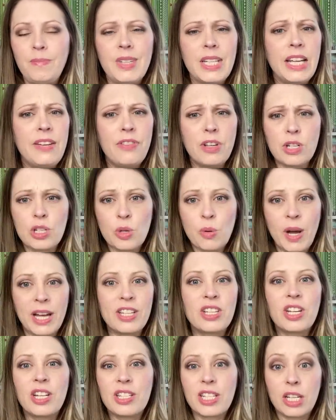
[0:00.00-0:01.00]
if there's
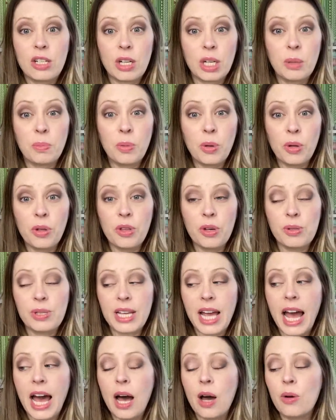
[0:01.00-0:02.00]
questions, I try to pull those
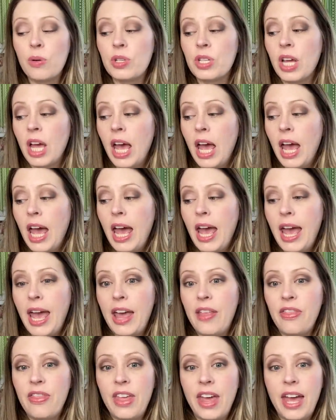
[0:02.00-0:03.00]
out.
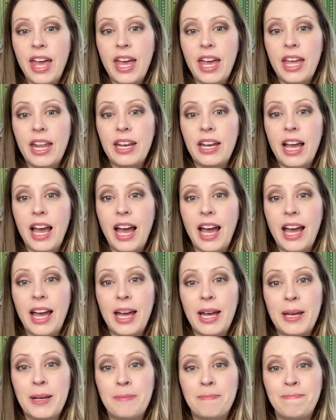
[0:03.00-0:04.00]
And then,
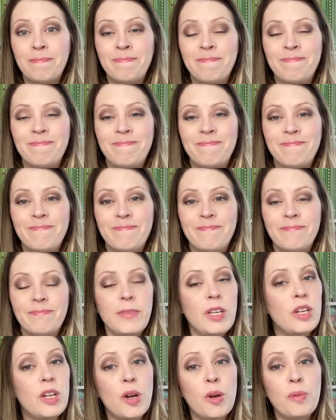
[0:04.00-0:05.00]
um,
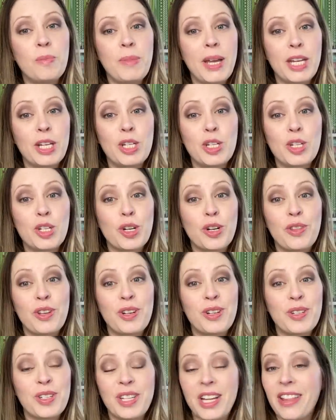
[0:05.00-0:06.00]
you know, making sure
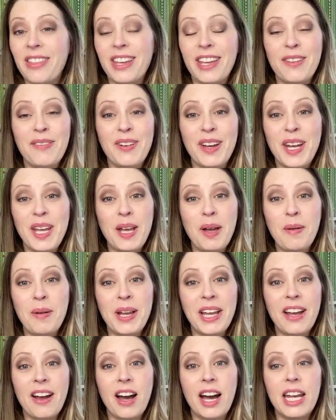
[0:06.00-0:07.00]
there's nothing funny
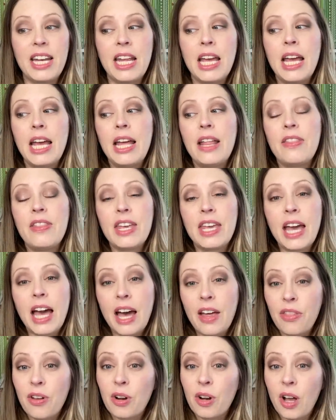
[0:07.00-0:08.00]
going on. The
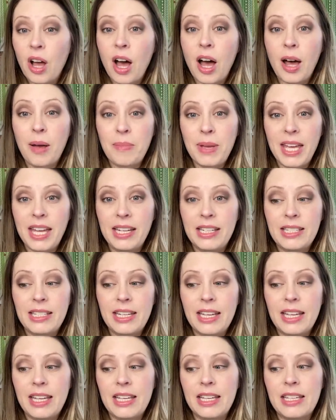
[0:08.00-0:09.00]
other comment
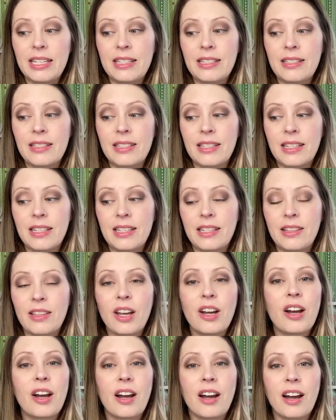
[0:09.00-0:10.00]
is
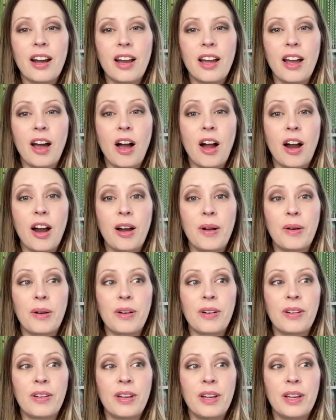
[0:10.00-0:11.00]
there
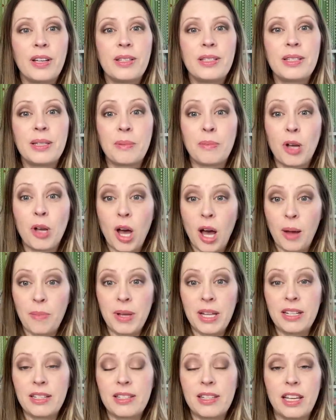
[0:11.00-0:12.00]
are some
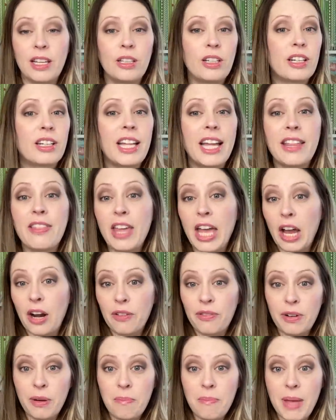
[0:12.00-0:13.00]
comments that look like they
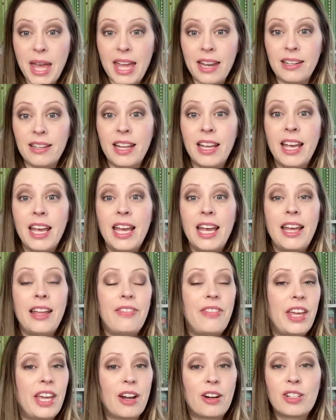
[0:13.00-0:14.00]
are from men.
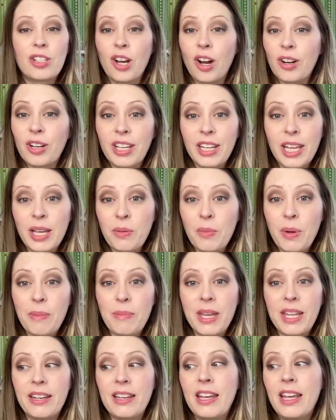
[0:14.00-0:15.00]
They are targeting
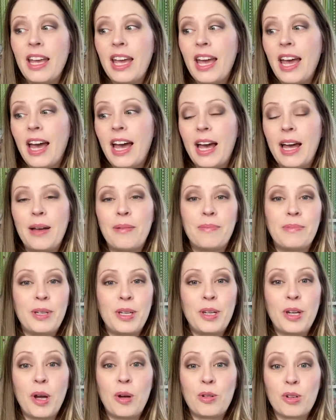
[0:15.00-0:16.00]
women, um,
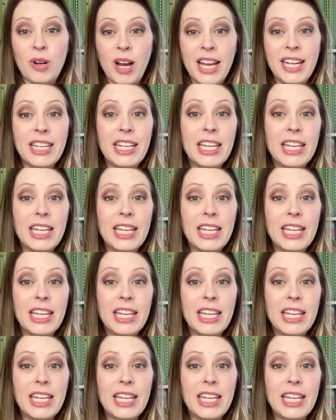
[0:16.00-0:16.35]
you know, trying